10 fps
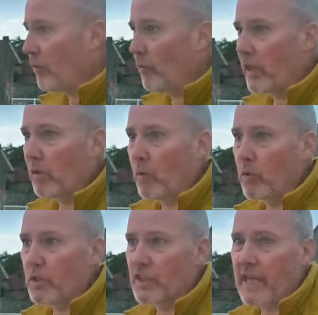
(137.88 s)
when the
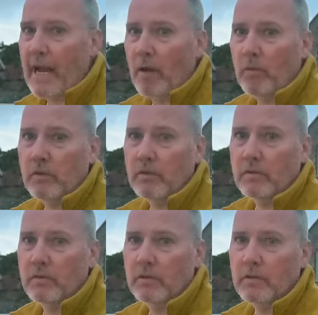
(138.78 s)
water's out,
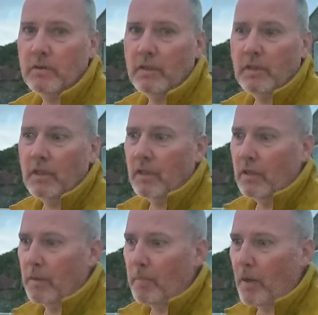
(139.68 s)

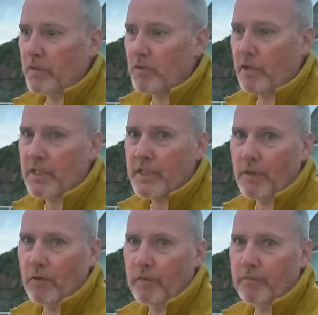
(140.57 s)
the boats are resting
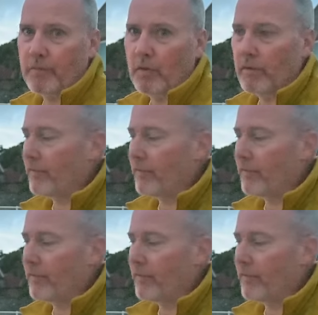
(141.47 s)
on the on the